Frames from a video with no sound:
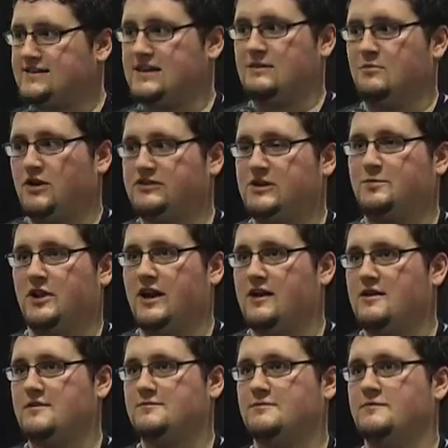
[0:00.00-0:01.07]
seat
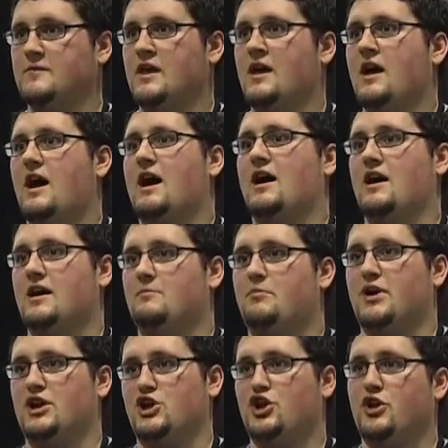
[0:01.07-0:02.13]
multiplayer,
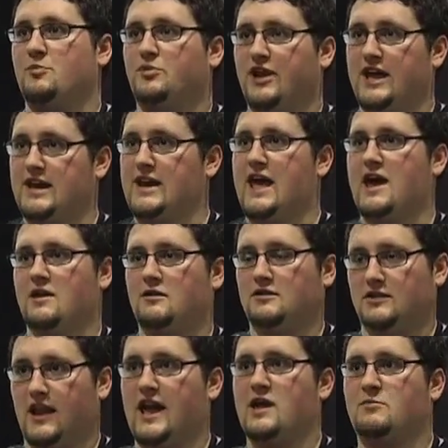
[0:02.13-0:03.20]
but you can play
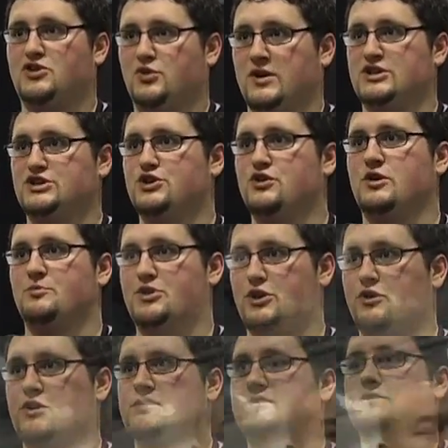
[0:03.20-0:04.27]
LAN between two
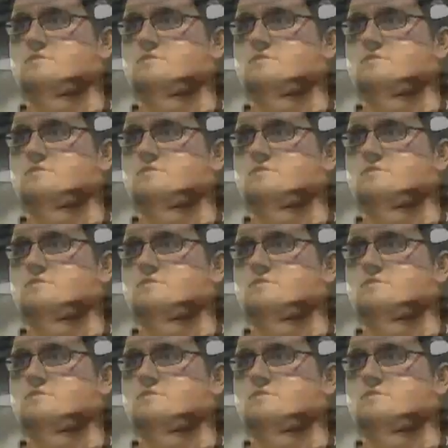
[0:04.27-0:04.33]
computers.